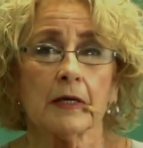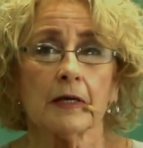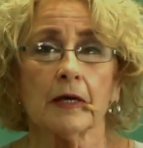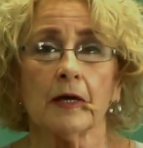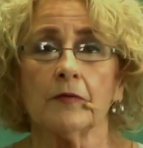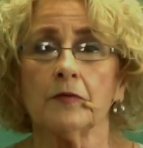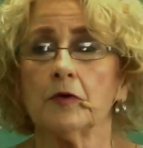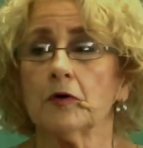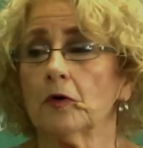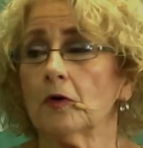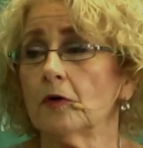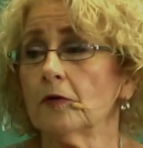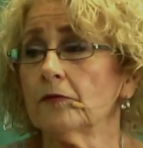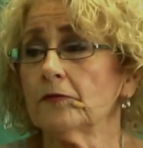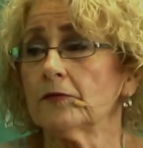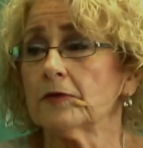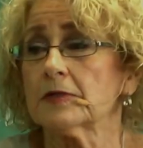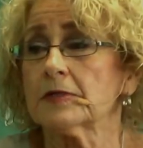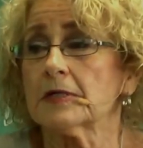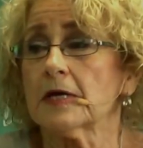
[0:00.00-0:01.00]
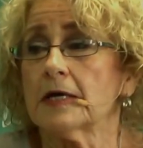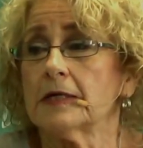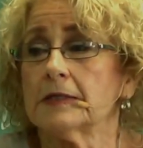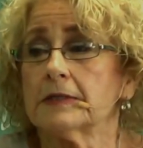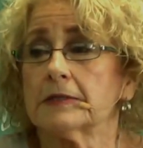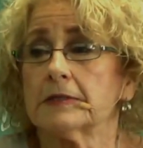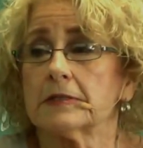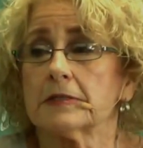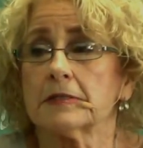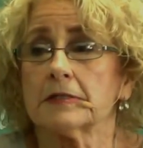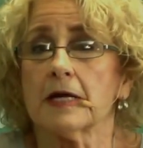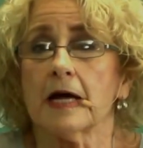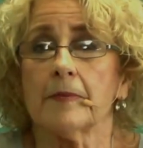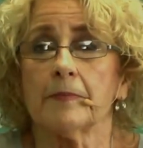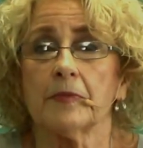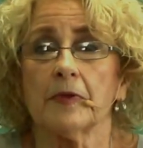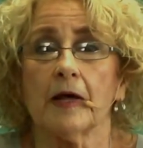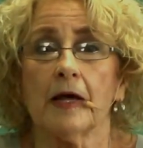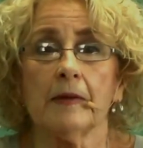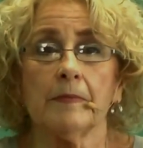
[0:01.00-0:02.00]
and the earth decided to
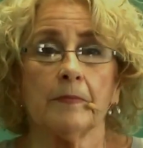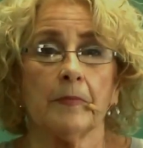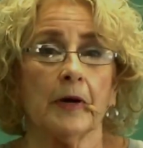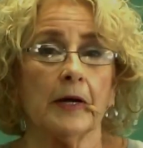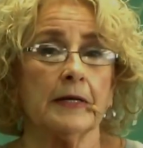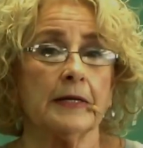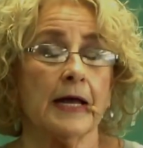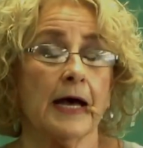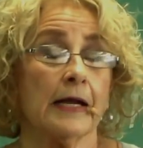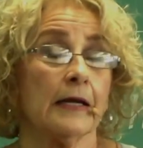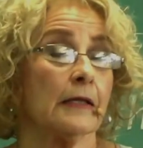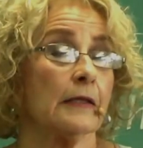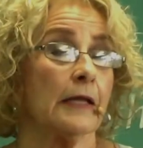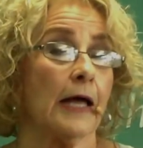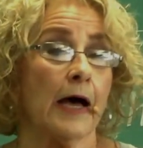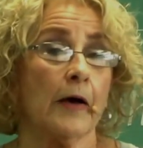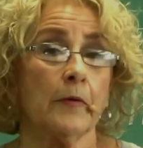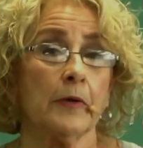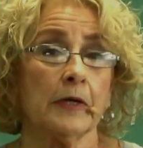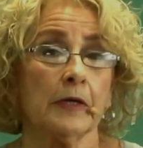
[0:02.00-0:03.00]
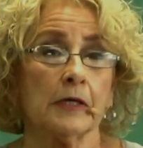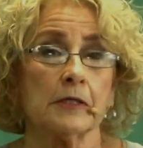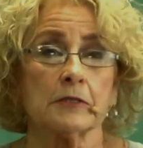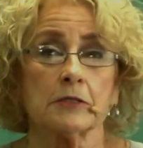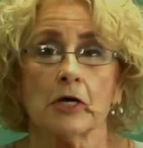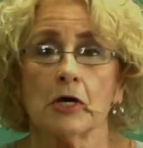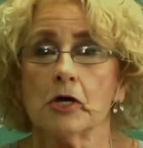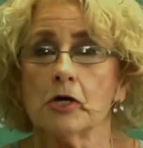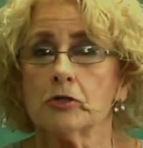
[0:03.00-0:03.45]
stop that by not allowing us